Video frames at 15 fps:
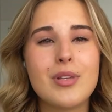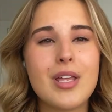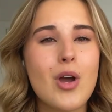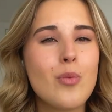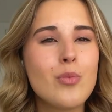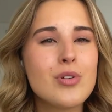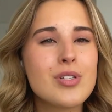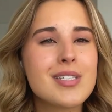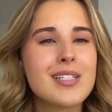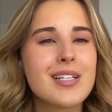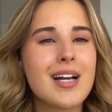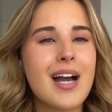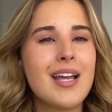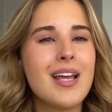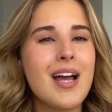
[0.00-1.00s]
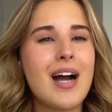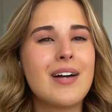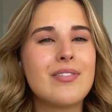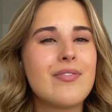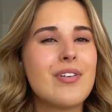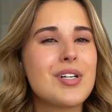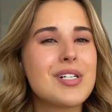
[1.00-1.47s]
They almost kind of have
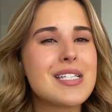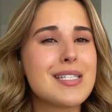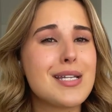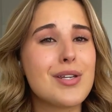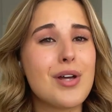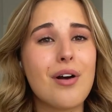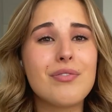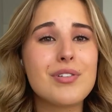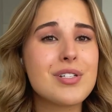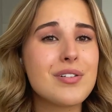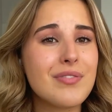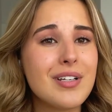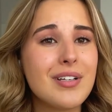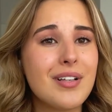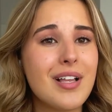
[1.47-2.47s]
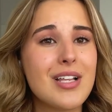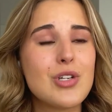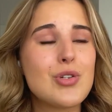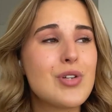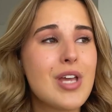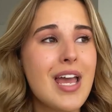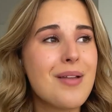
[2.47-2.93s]
a very standoffish feel, and
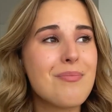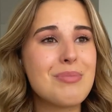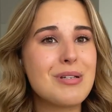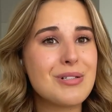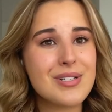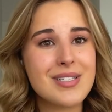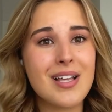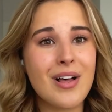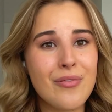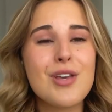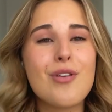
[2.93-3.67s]
you can't be yourself.